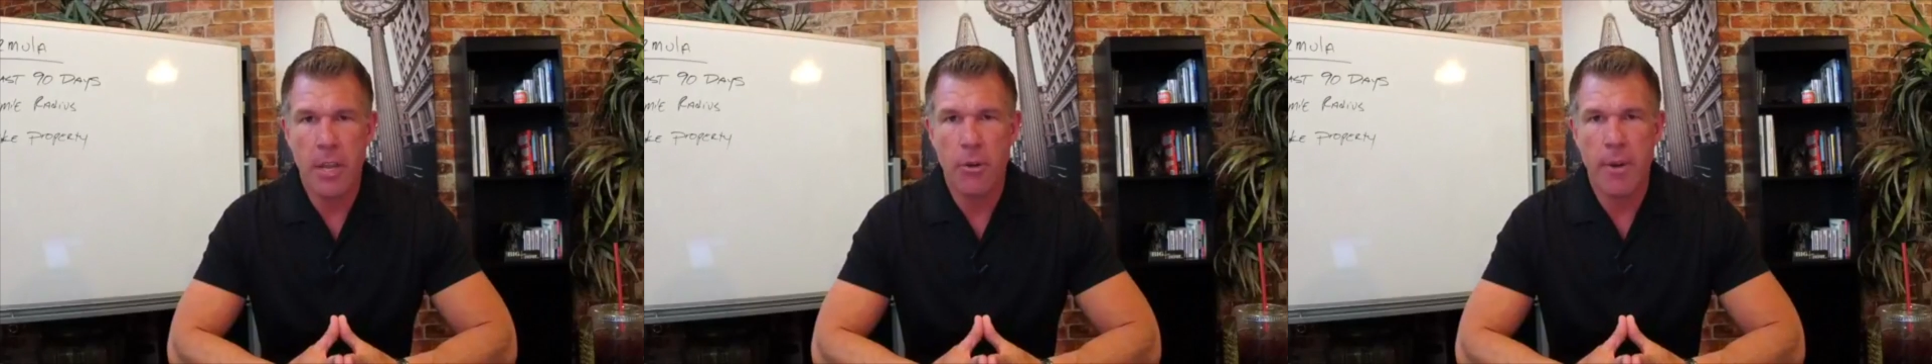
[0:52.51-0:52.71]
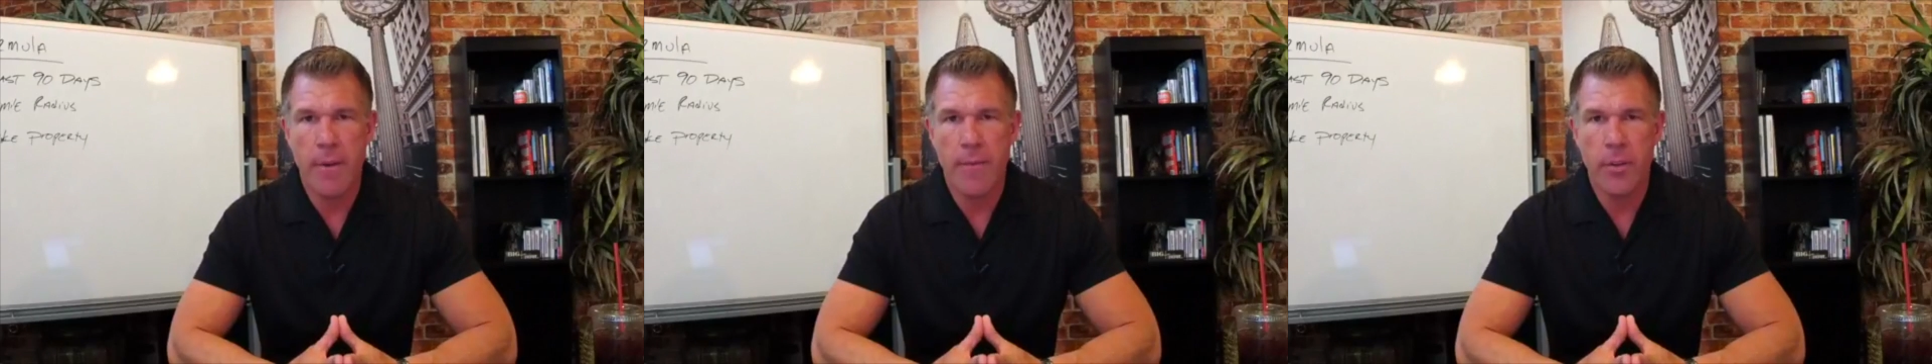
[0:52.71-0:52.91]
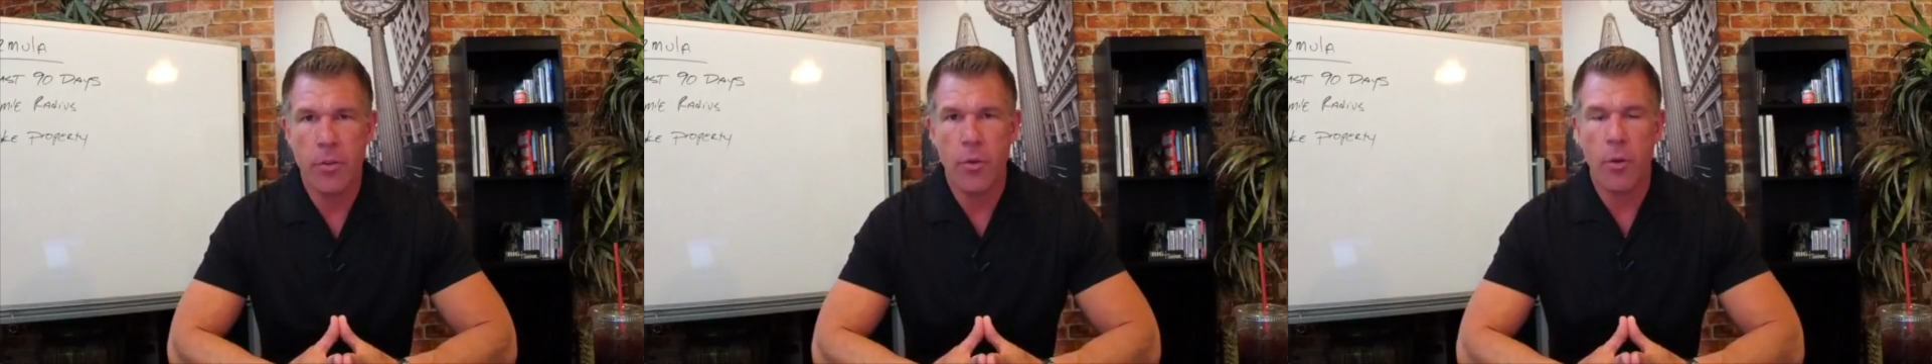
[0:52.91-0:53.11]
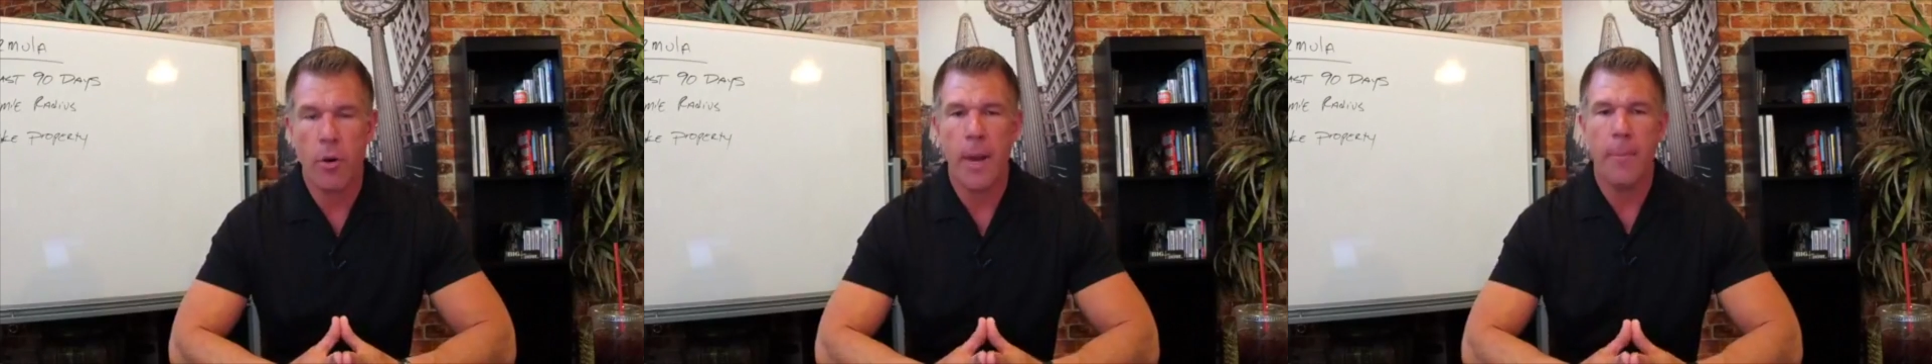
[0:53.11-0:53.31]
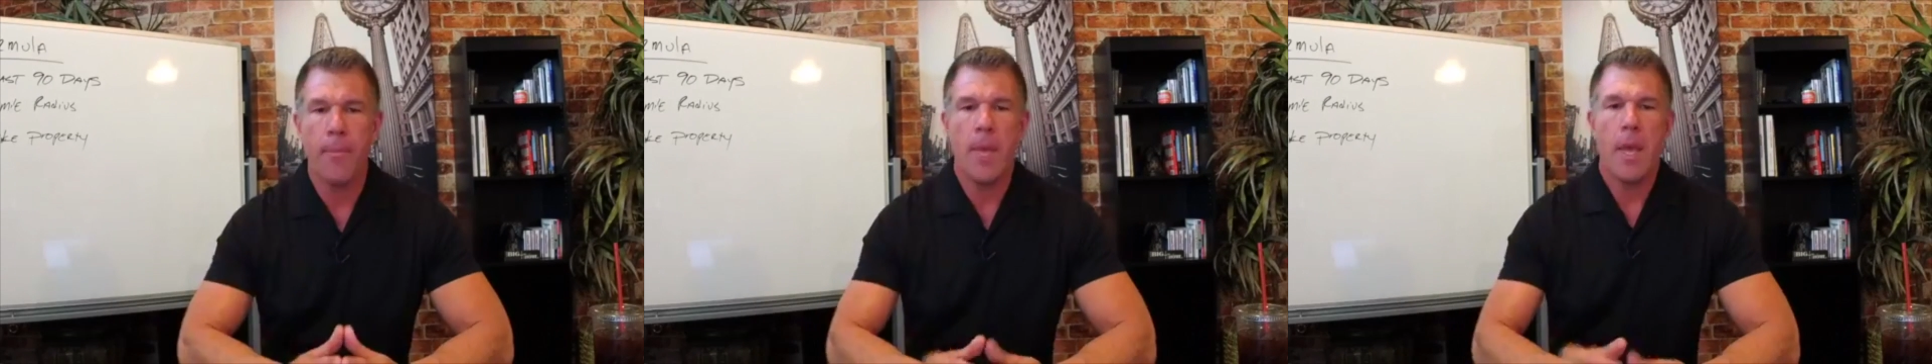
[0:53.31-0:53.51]
your
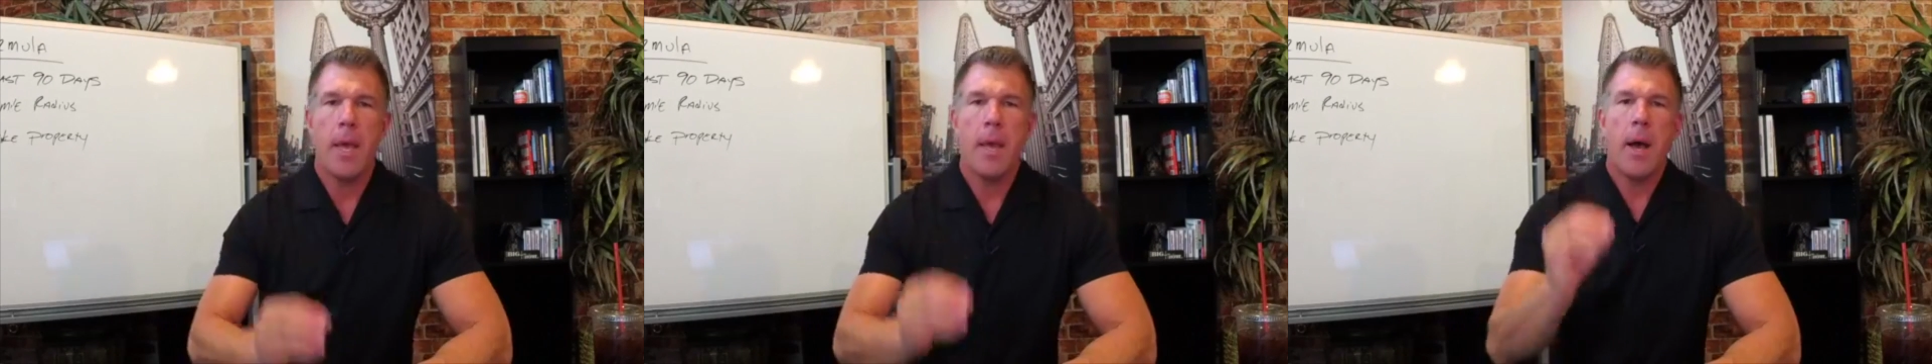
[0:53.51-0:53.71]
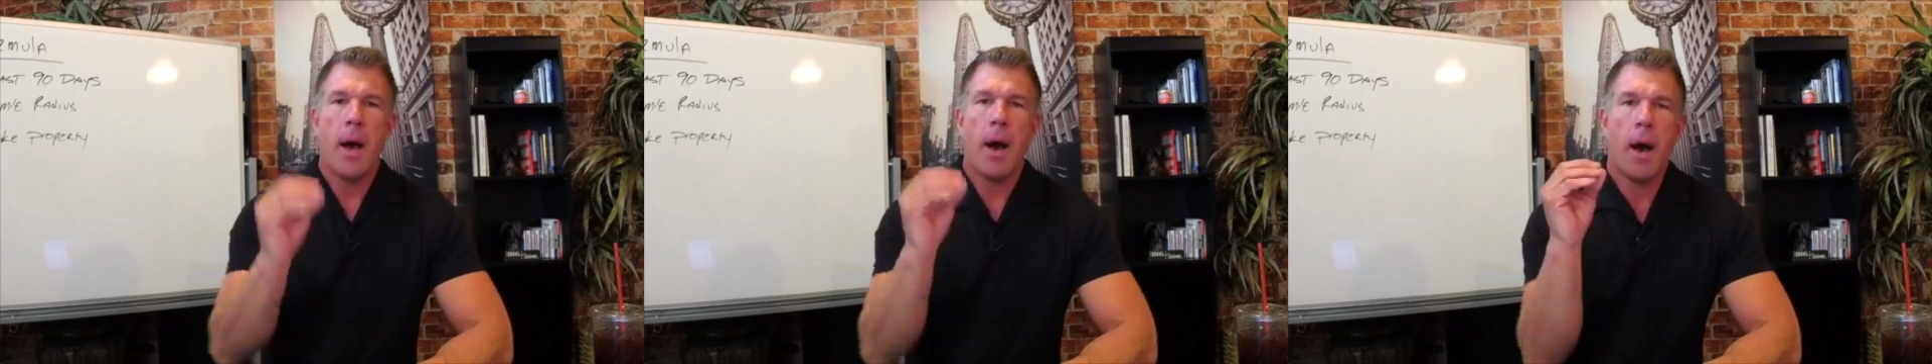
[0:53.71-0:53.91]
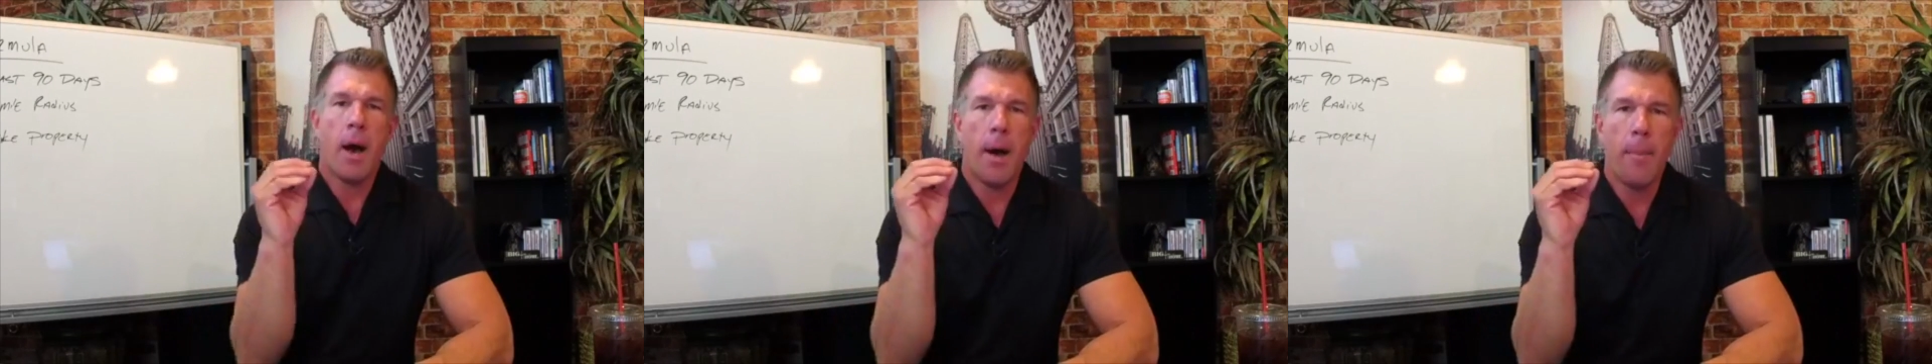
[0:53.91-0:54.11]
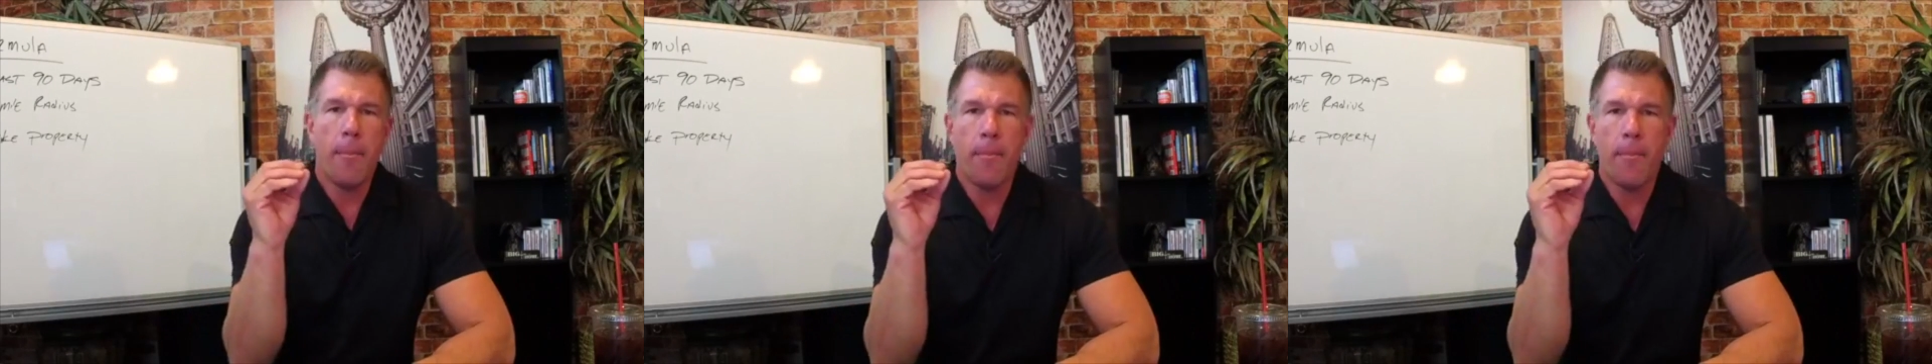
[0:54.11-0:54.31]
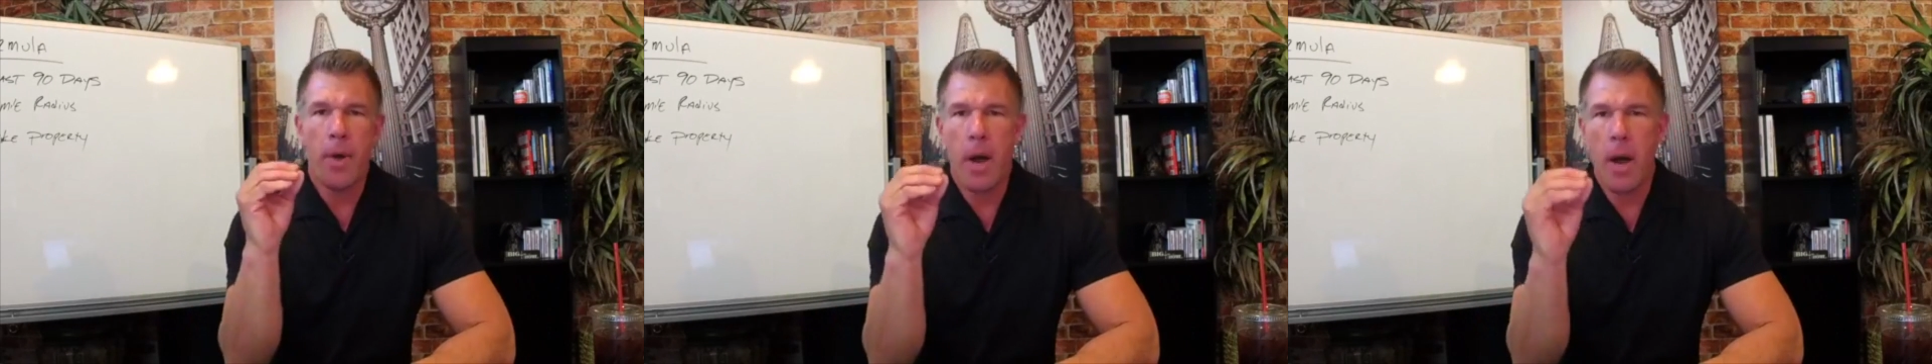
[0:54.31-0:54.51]
inventory.
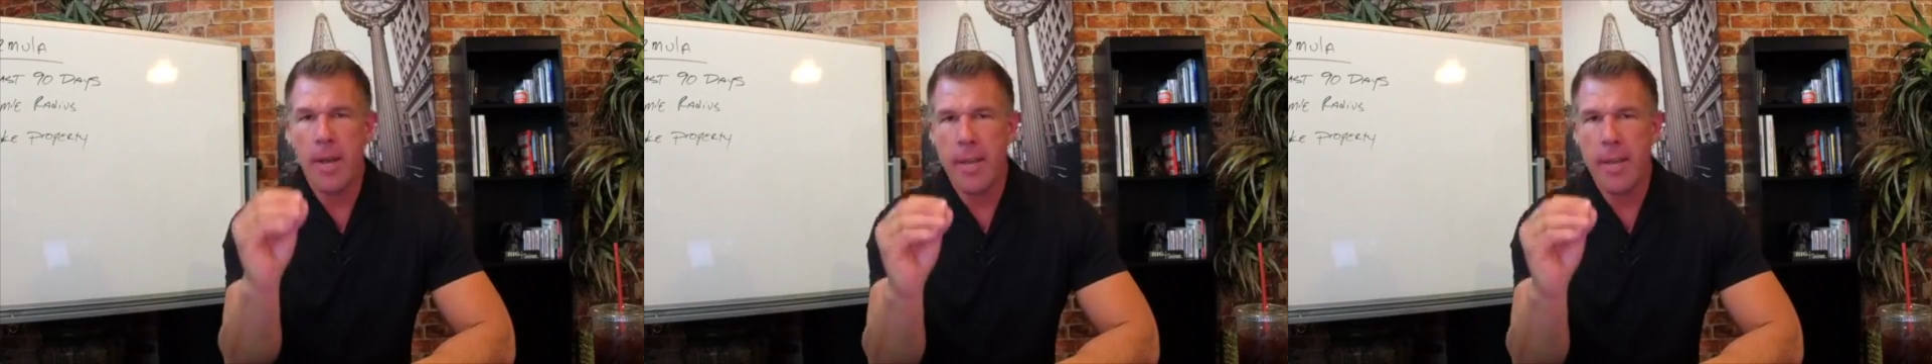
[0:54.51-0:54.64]
I'll